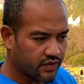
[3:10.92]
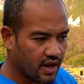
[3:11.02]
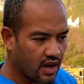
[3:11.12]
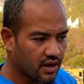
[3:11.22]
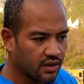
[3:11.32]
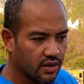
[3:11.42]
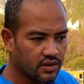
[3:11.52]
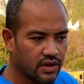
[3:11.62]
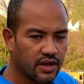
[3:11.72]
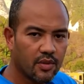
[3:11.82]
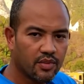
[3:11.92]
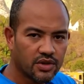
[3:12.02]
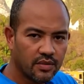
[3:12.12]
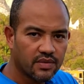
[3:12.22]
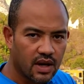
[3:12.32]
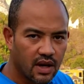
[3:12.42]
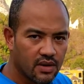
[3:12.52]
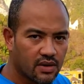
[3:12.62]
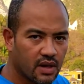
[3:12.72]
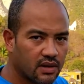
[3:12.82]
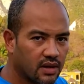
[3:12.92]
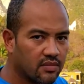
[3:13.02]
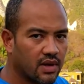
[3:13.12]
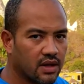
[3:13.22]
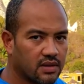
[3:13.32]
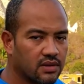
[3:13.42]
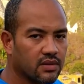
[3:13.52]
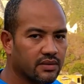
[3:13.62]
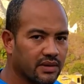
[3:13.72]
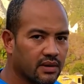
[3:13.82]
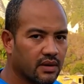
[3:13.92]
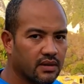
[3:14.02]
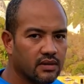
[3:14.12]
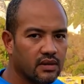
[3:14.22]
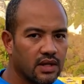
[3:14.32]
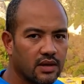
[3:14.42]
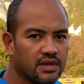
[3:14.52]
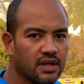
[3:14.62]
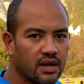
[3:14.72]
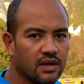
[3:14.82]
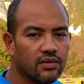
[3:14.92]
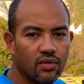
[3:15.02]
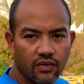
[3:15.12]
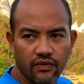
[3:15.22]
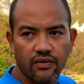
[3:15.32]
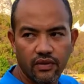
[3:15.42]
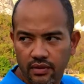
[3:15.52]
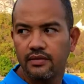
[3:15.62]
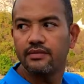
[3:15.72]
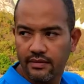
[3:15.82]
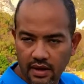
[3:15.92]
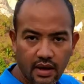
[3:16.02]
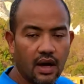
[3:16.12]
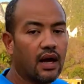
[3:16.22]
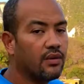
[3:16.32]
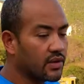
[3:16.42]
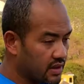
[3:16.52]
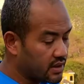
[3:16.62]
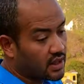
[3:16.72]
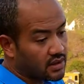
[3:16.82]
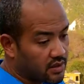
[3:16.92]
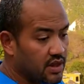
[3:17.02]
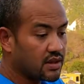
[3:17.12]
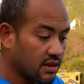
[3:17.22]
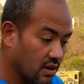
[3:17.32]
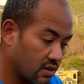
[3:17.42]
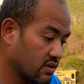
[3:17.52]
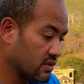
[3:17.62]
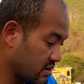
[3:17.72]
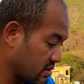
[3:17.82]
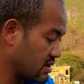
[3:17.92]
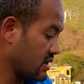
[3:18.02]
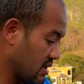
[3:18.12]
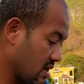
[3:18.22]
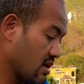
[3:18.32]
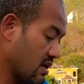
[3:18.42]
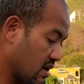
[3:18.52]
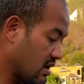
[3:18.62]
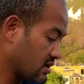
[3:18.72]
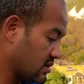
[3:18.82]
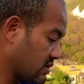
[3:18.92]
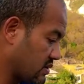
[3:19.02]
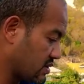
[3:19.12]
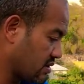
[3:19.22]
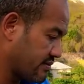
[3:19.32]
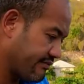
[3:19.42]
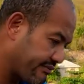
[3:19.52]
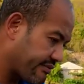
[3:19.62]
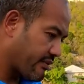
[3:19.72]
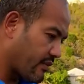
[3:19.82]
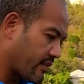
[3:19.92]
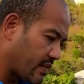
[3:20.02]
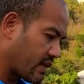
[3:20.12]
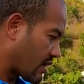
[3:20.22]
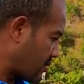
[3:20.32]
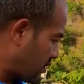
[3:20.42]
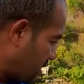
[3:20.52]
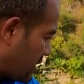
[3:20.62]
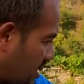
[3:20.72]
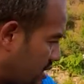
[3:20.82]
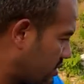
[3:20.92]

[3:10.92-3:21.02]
tarred down, so you can put some tar under the blocks to, you know, to let them stick on the roof, and we can cement it down too also. So but he